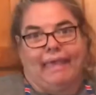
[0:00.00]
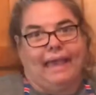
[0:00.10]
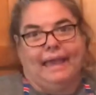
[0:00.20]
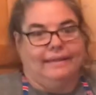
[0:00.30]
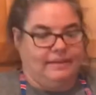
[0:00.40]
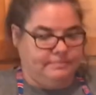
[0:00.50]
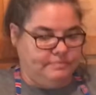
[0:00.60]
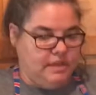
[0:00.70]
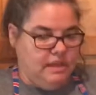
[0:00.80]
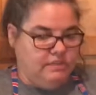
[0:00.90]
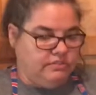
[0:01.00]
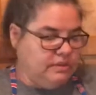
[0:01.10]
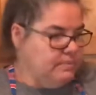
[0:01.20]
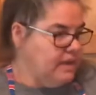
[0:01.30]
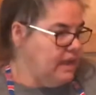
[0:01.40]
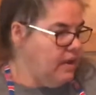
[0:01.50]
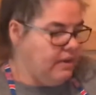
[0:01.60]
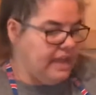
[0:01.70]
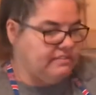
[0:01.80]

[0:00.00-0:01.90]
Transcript: I don't know. So anyway, okay,